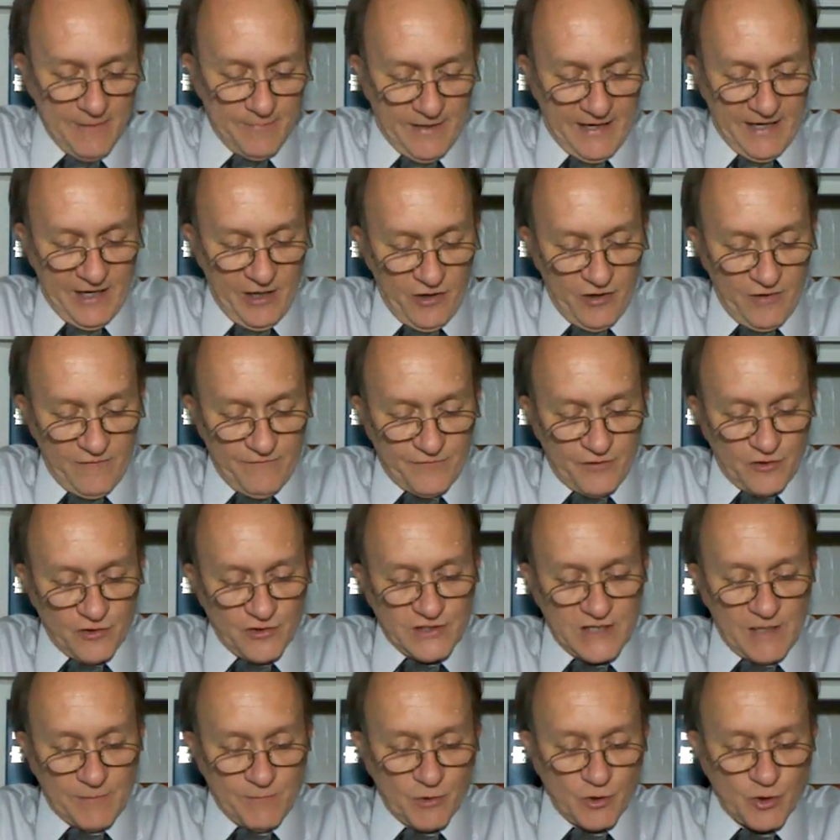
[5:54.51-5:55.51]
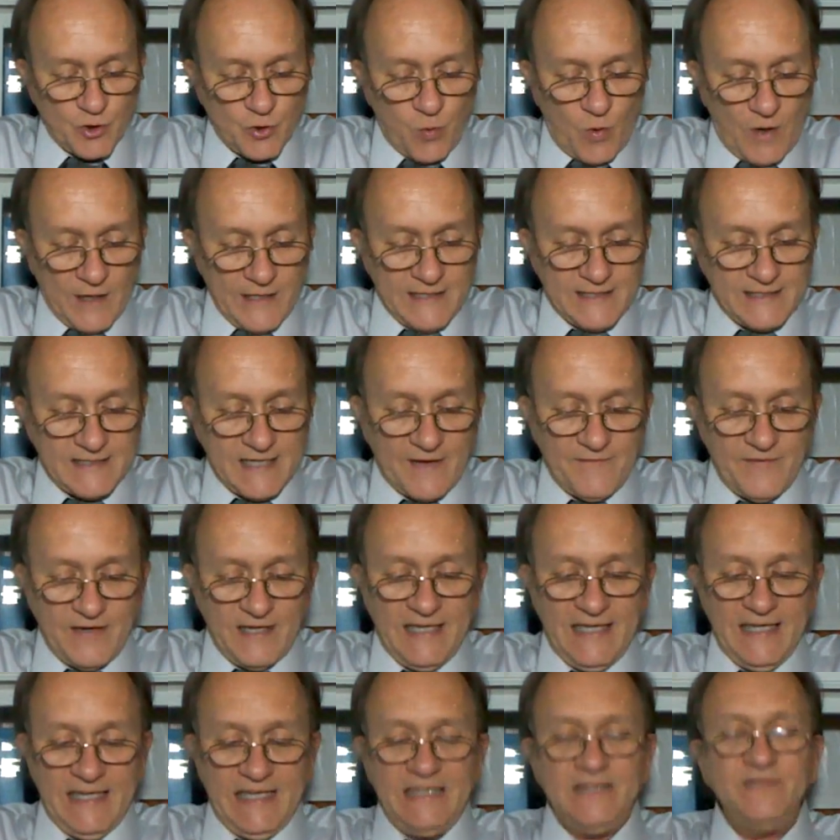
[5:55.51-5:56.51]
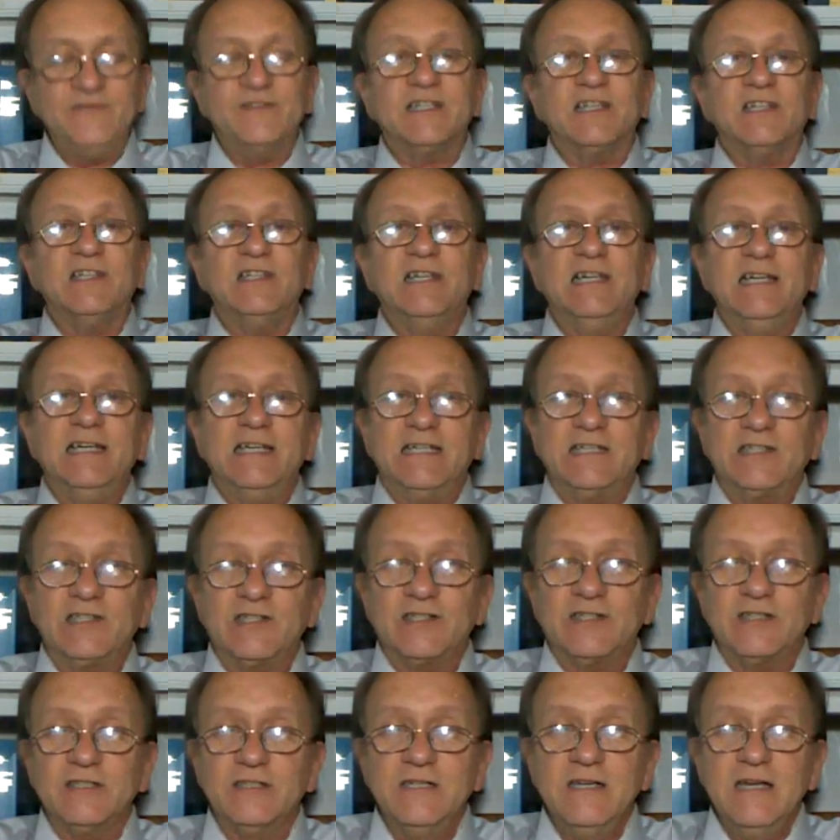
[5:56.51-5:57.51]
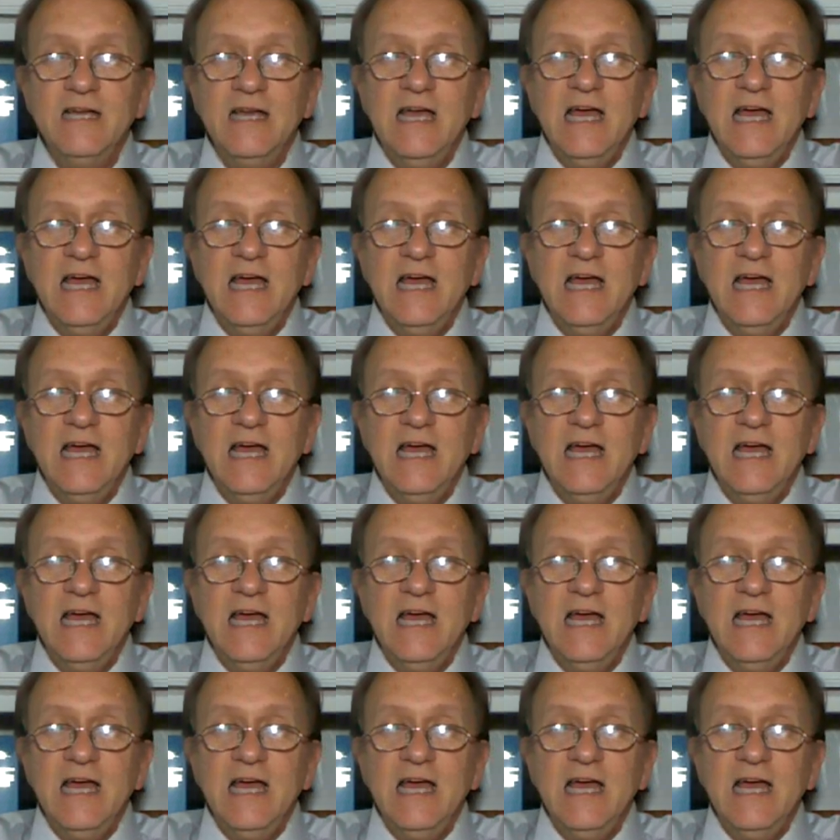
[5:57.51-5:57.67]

but here in verse number 27, he gives a list